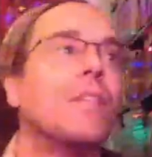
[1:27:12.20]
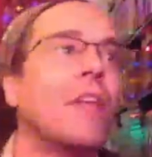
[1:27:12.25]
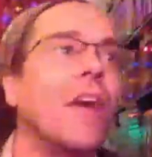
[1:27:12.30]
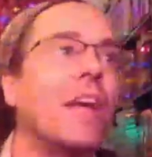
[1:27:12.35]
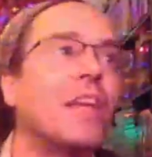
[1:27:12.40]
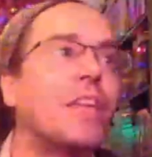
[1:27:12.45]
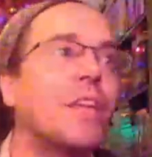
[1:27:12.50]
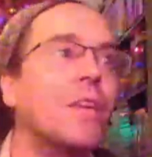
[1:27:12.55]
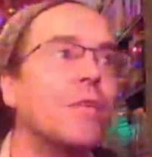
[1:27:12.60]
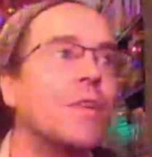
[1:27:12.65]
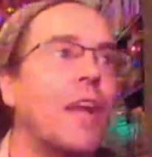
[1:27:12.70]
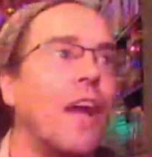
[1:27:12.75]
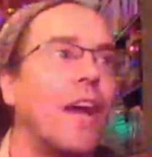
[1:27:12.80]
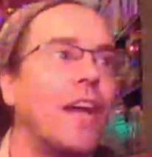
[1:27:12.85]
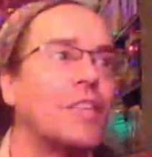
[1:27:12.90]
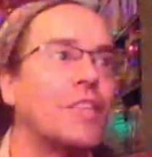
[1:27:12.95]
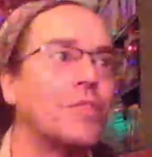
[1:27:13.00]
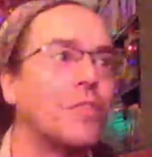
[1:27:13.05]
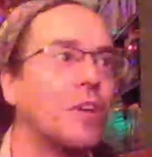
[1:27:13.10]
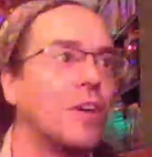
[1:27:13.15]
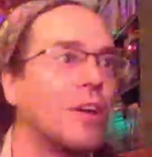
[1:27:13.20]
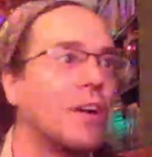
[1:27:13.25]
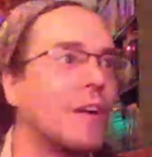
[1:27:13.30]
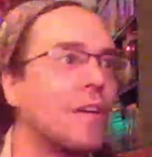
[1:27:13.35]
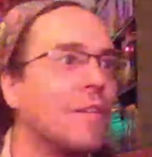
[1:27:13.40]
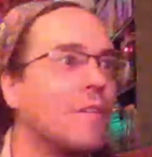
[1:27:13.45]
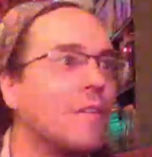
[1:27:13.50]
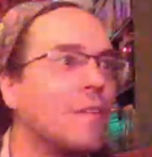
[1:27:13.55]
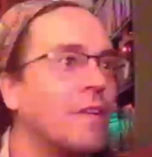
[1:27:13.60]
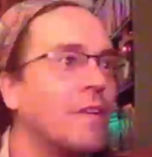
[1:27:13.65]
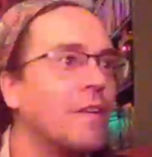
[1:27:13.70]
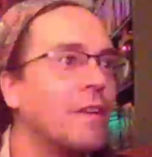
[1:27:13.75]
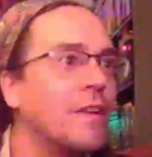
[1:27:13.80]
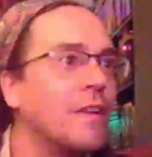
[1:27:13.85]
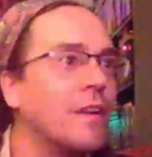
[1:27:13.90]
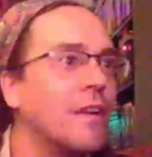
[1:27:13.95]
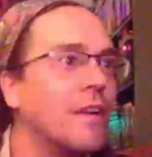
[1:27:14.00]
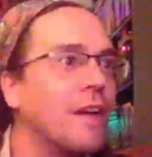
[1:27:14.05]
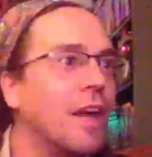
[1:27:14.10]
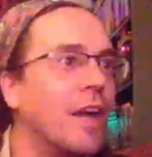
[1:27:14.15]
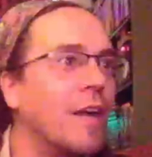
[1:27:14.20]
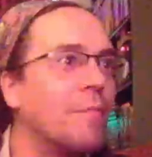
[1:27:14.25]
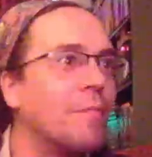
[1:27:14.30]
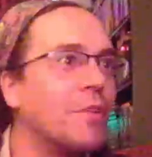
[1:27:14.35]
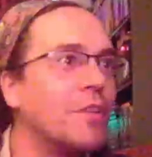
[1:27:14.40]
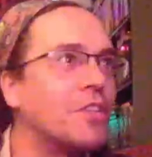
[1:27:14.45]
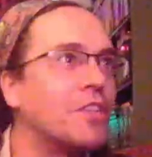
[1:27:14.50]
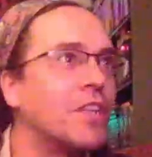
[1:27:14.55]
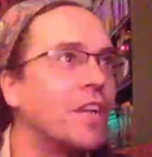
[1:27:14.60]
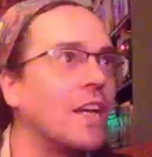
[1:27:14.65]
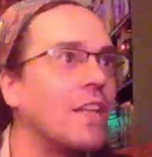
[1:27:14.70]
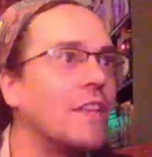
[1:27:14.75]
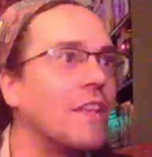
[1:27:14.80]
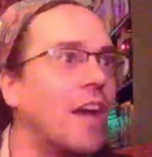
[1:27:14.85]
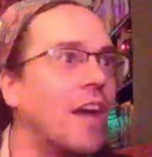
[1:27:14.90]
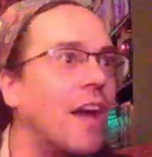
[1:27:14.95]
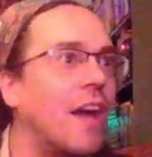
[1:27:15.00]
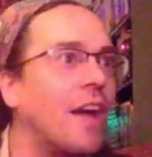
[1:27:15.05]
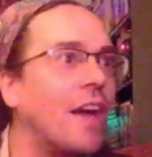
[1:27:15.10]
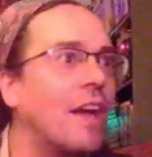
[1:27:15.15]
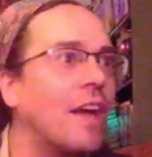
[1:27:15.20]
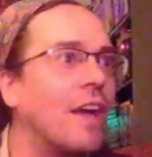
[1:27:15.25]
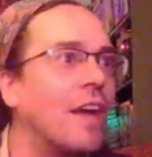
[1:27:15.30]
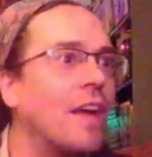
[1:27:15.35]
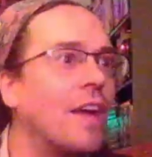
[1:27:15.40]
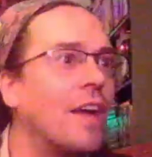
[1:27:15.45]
Thank you, Casper. I appreciate that.